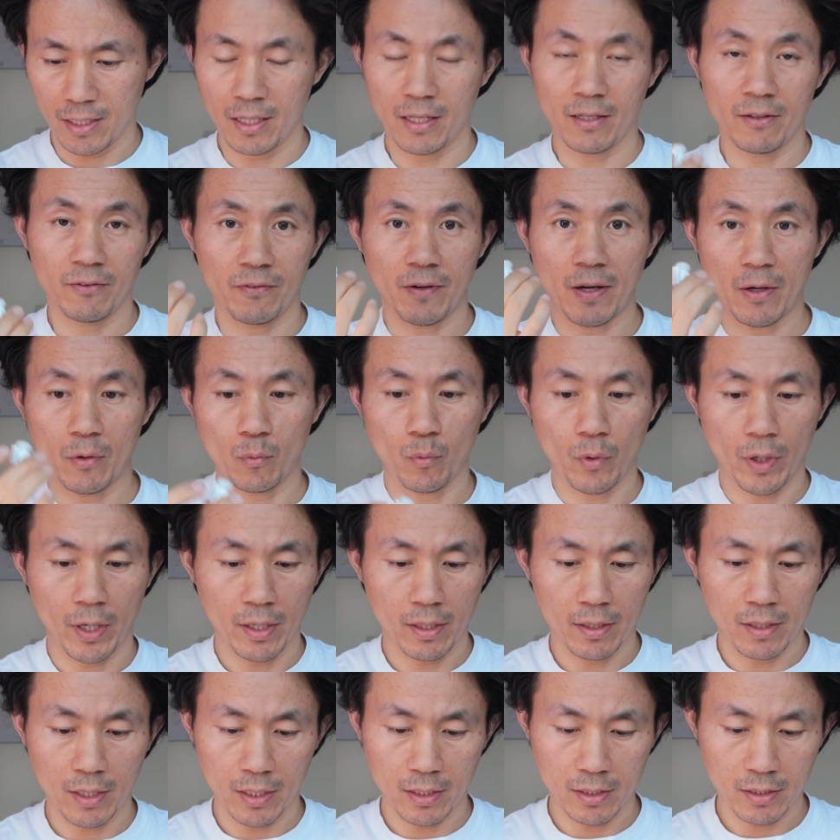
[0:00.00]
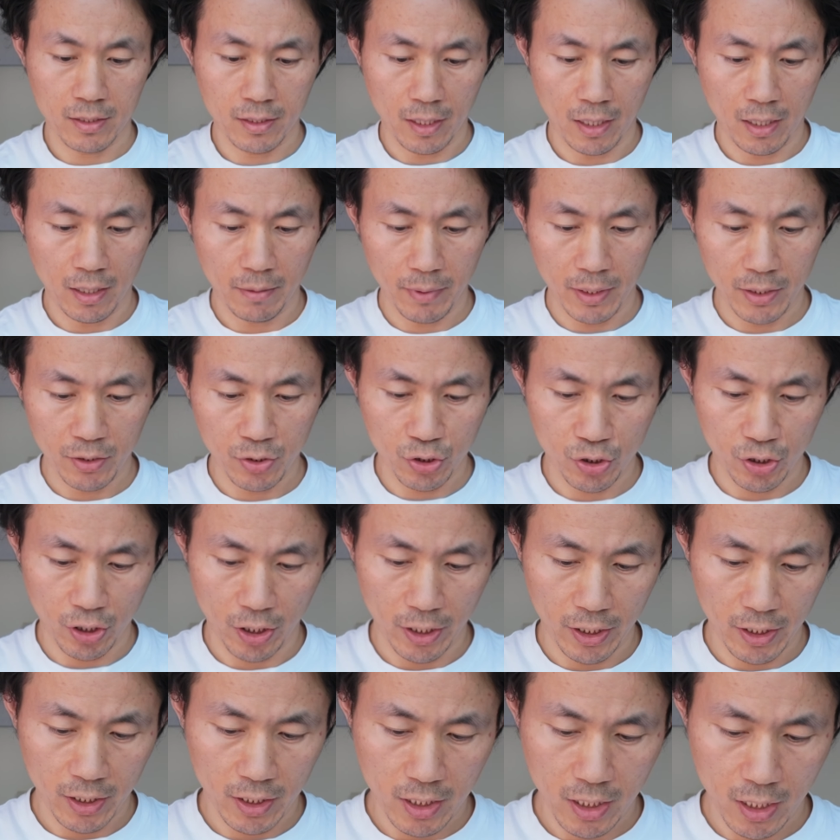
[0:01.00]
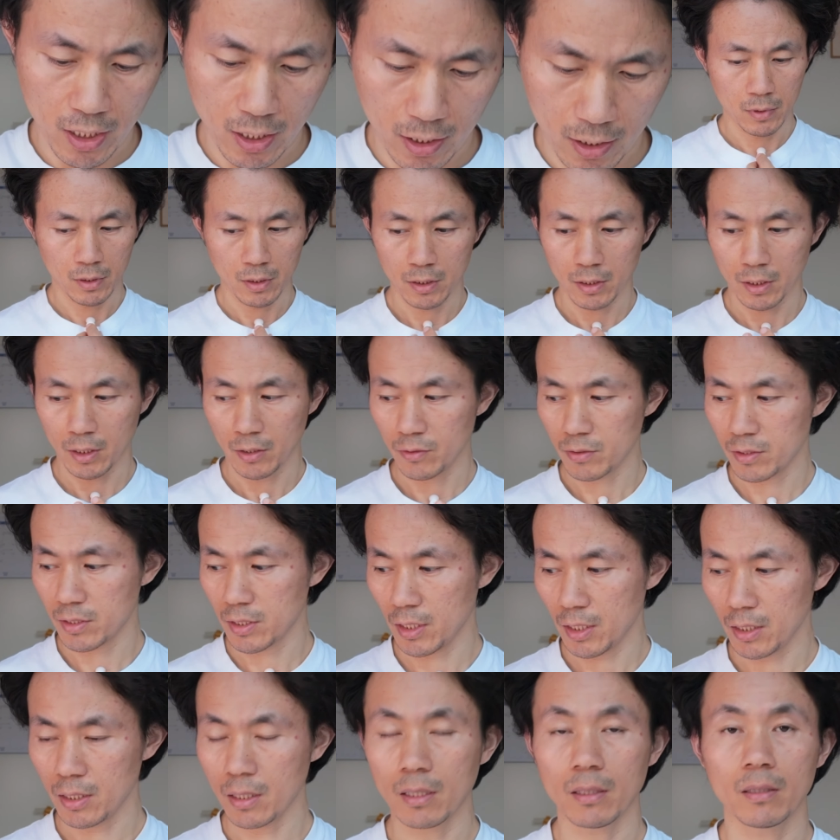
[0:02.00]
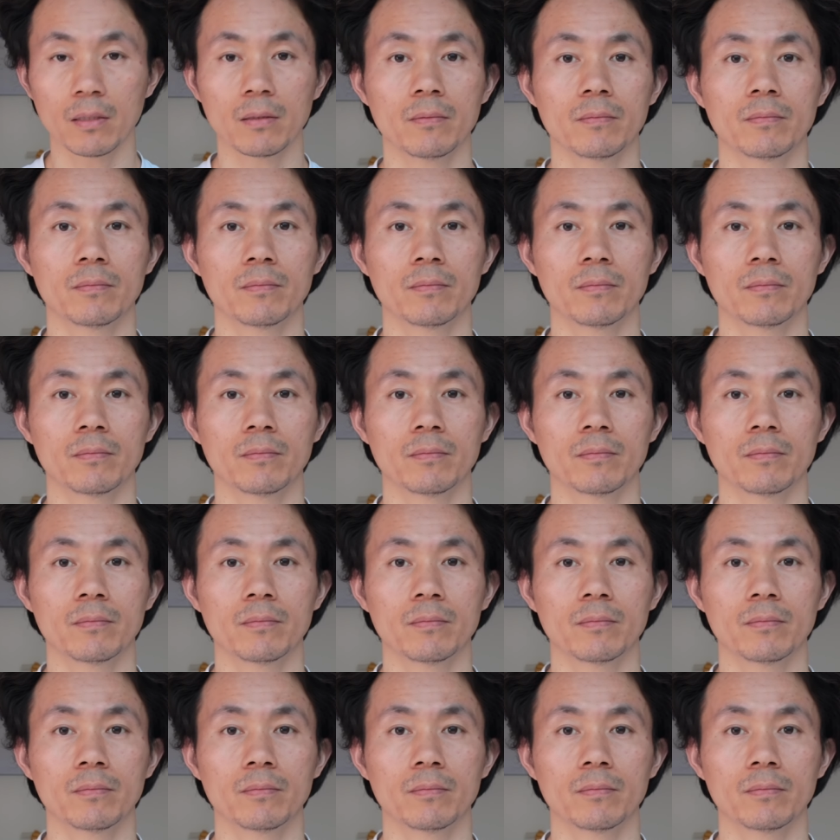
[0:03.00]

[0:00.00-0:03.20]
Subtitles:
If I wear this on my shirt, can you see it?